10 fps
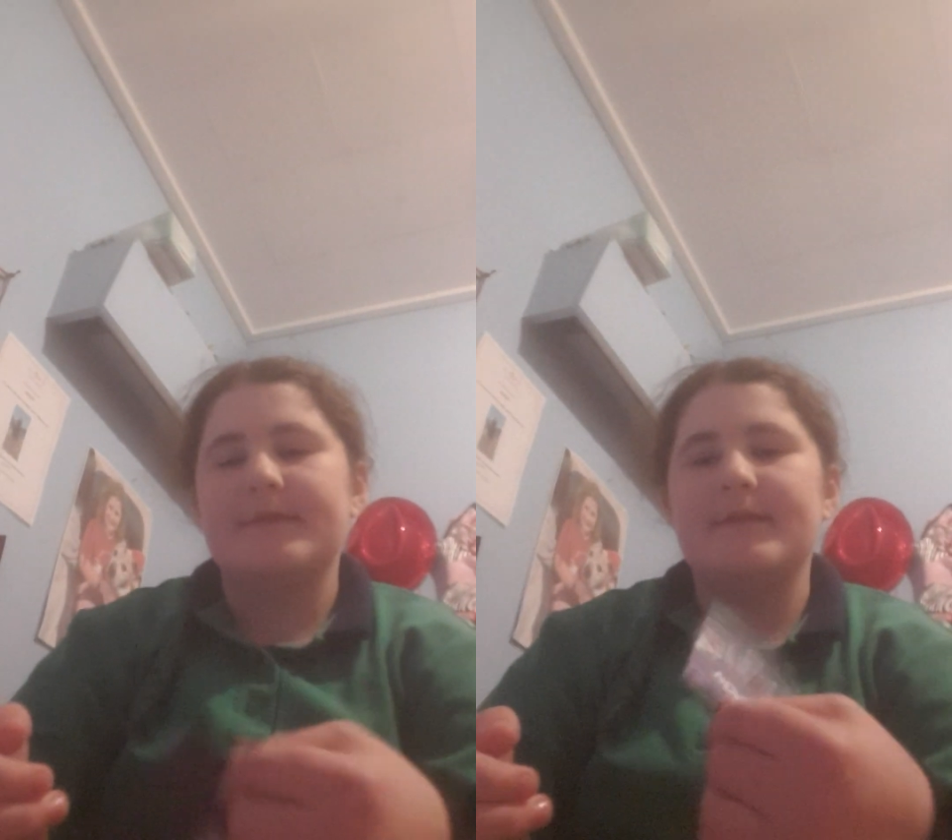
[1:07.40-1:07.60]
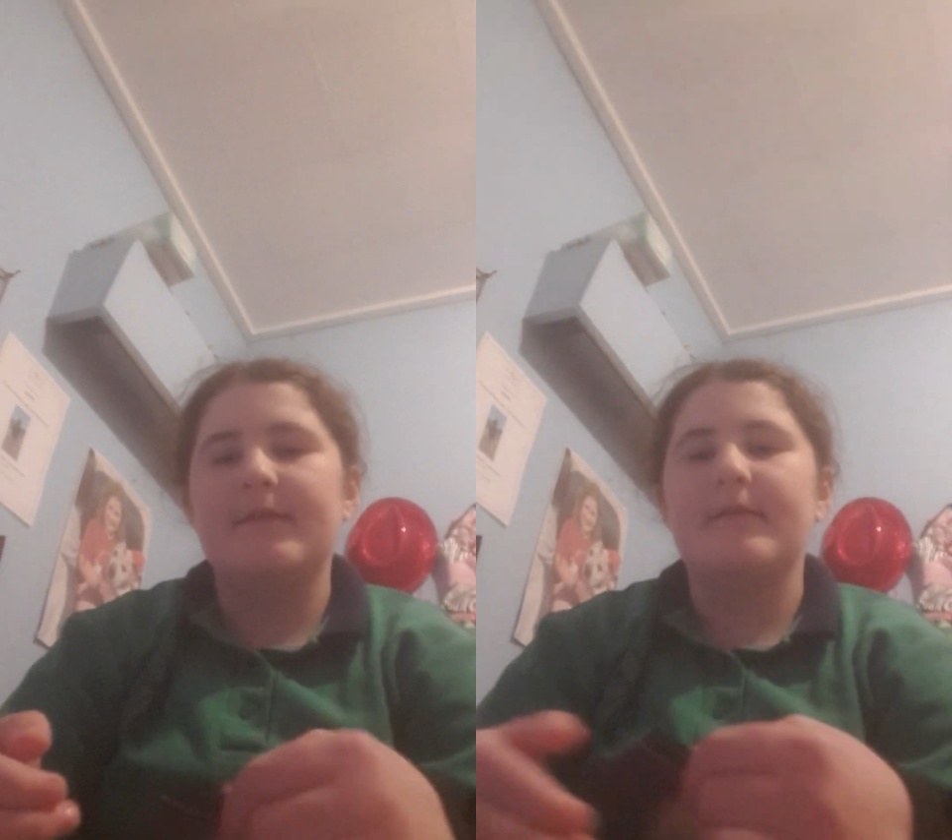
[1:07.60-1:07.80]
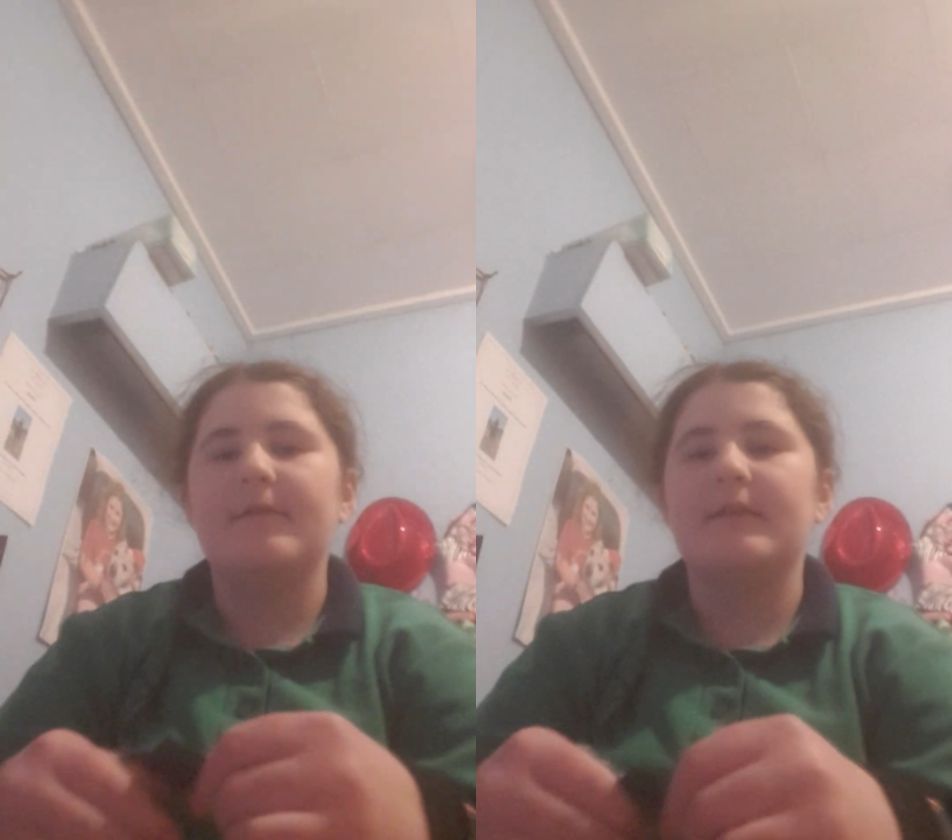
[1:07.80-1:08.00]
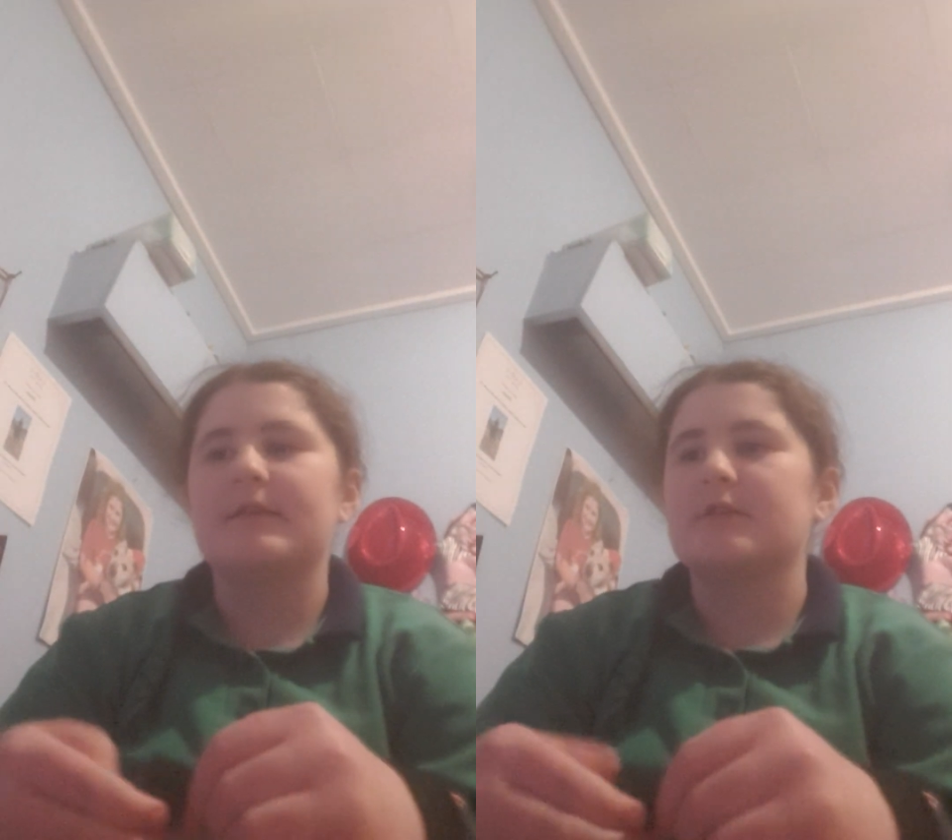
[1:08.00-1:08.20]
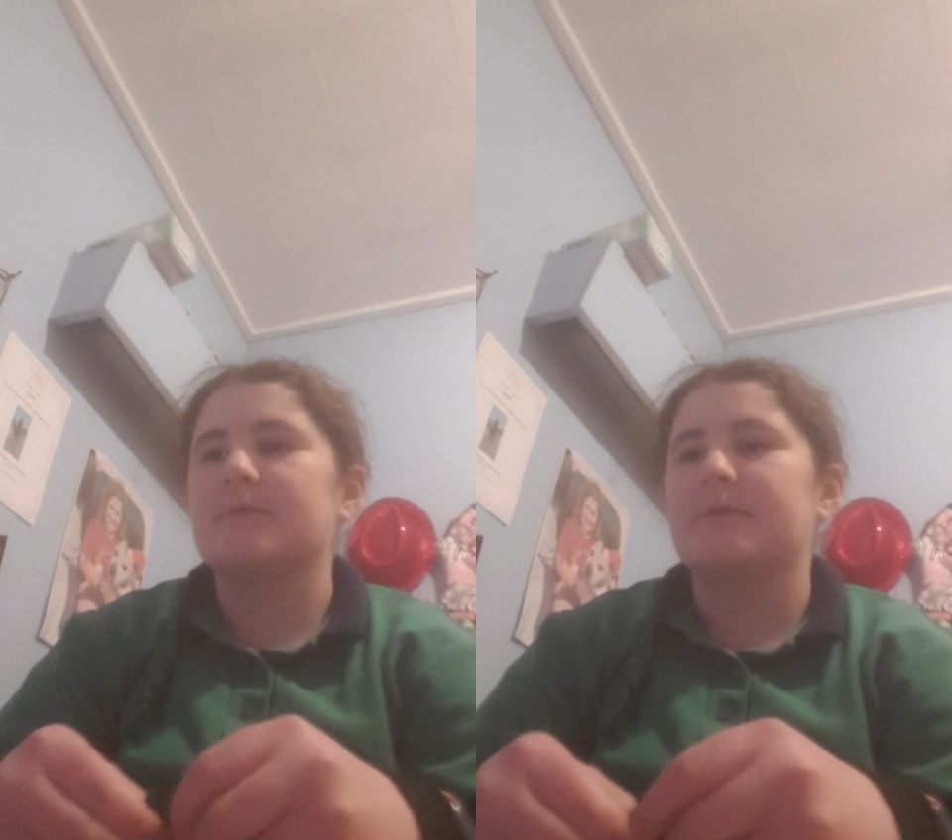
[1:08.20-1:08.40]
So
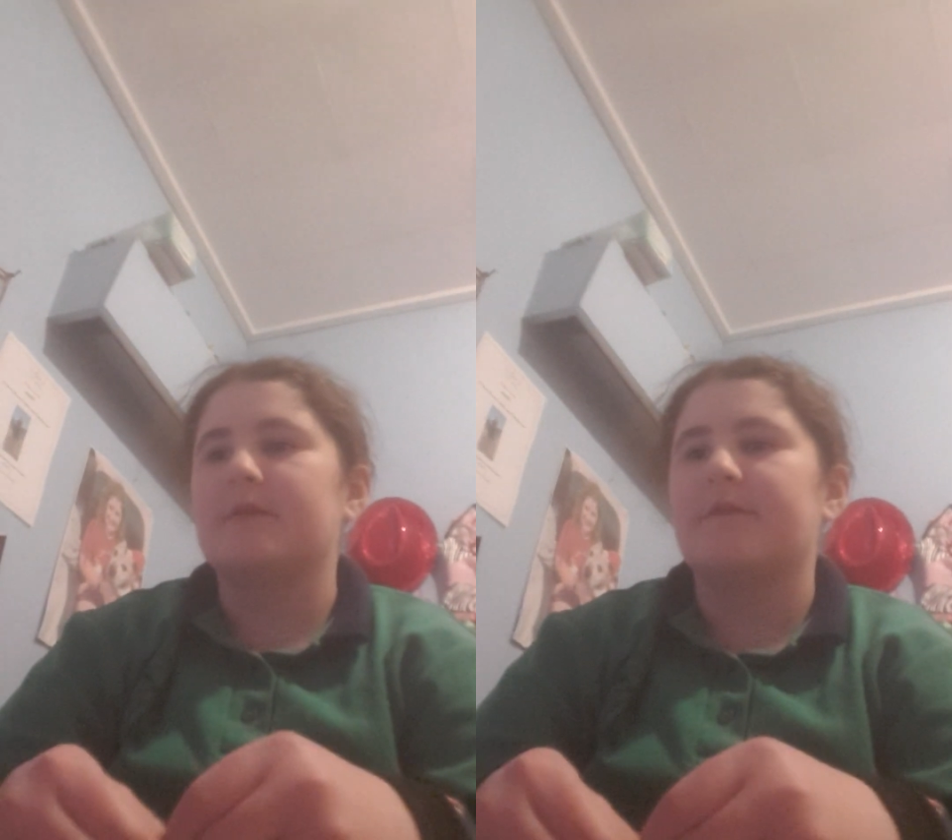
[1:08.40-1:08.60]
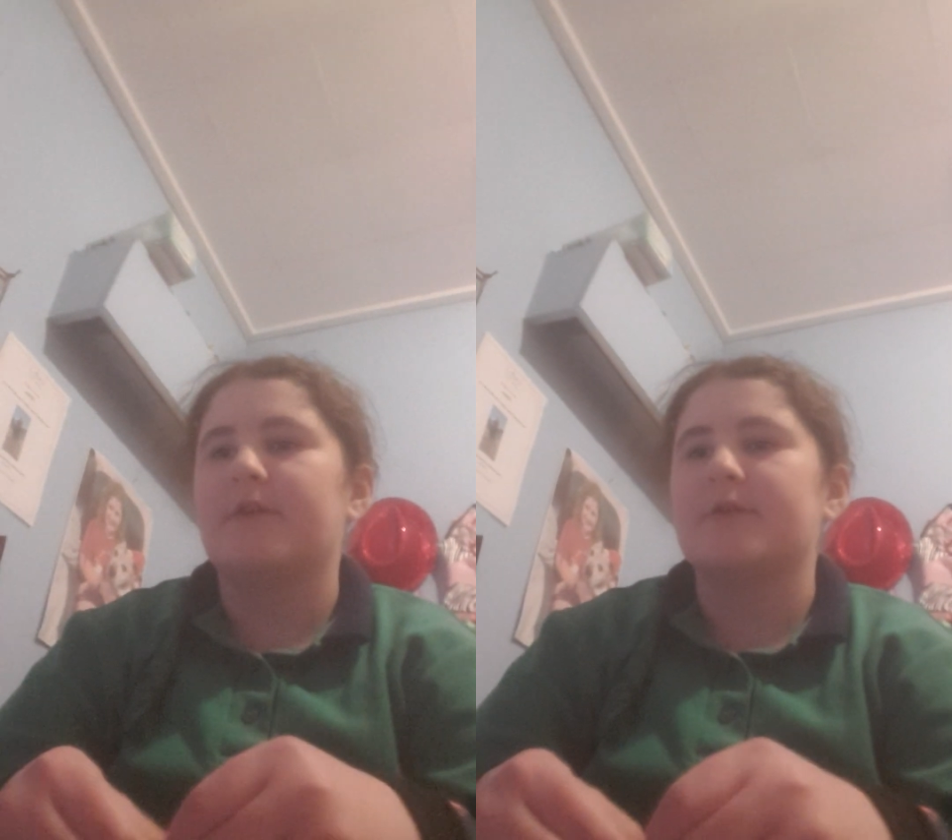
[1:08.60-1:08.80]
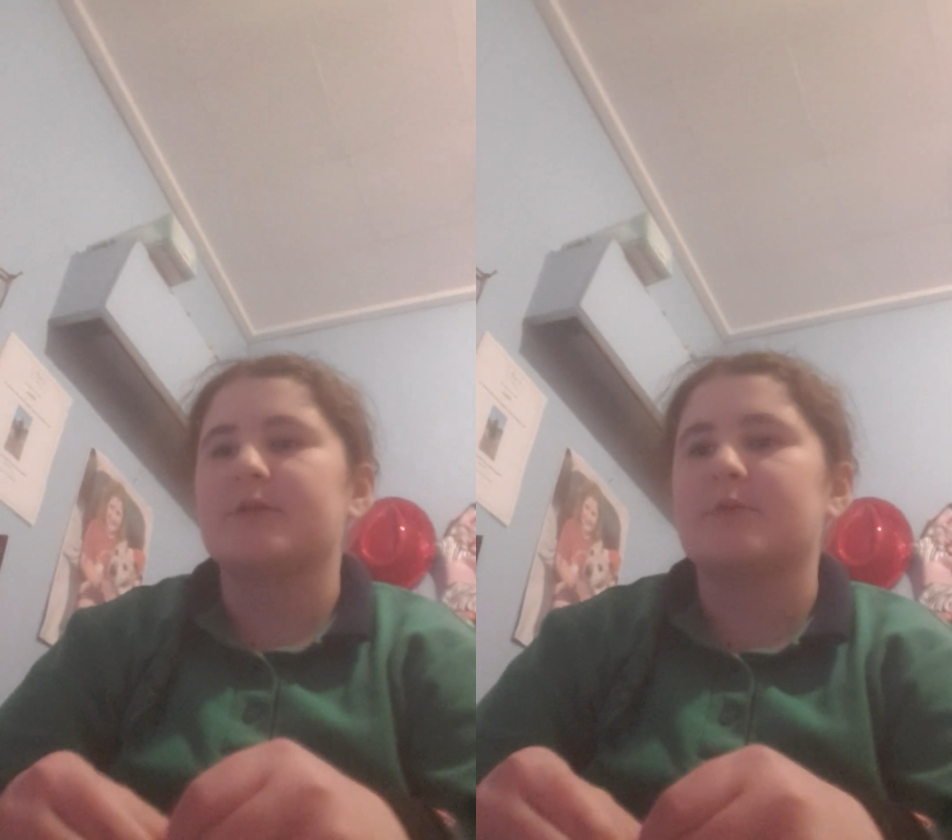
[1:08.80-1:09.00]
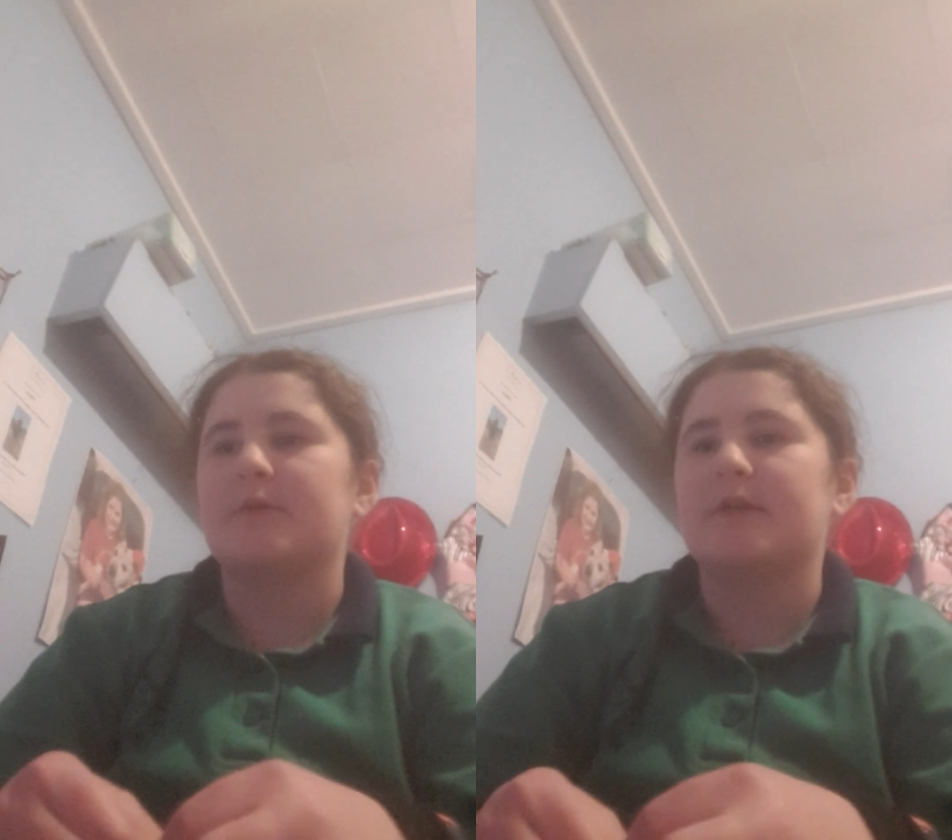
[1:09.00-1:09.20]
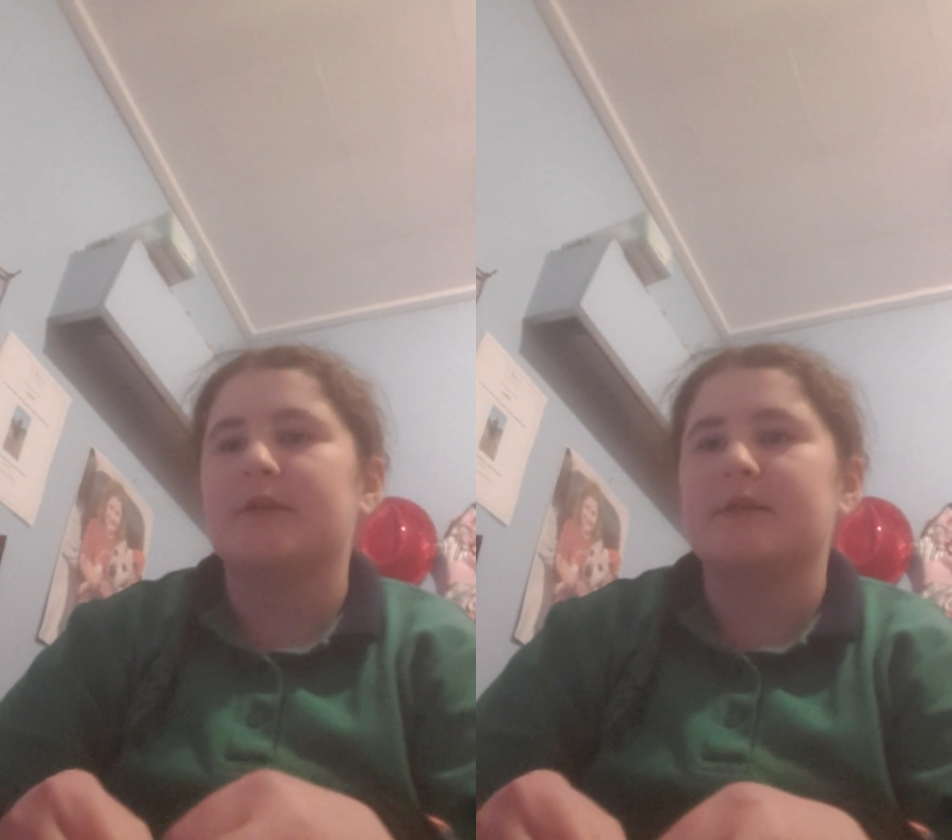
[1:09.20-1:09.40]
let's open the first one